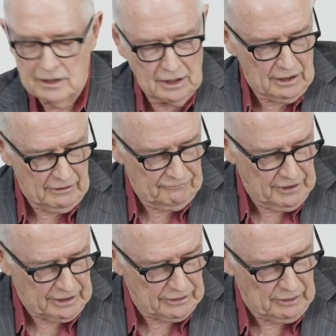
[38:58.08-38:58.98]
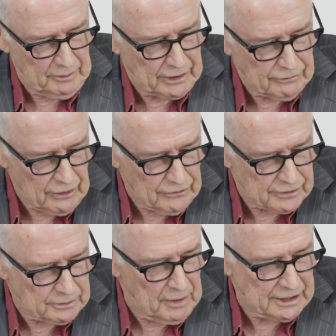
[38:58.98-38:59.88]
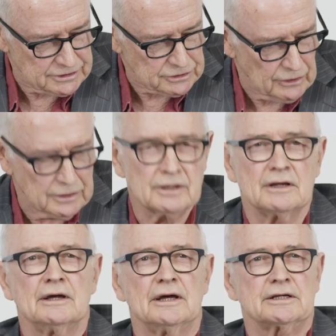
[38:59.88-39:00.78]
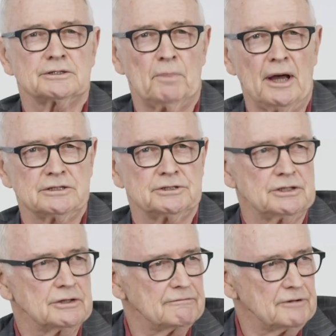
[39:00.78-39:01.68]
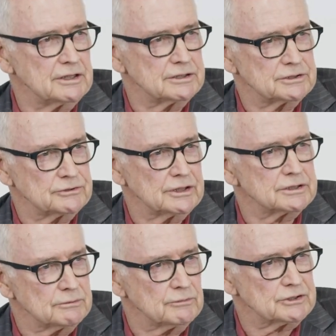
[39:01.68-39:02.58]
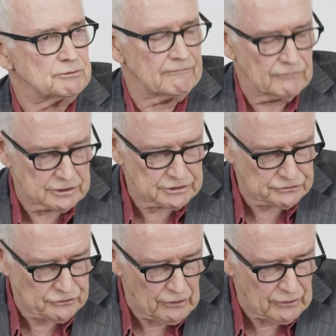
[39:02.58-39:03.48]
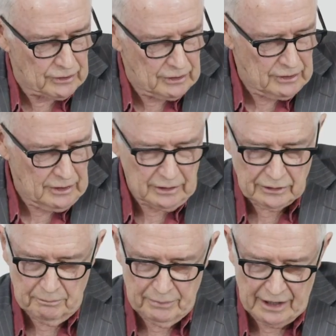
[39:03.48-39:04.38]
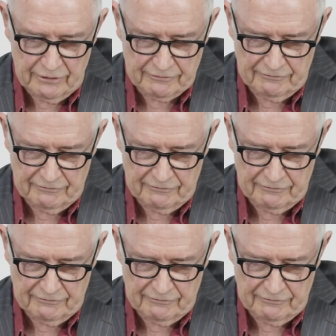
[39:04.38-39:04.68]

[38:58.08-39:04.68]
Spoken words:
of economic growth based on expansion of industries in which we've got strong comparative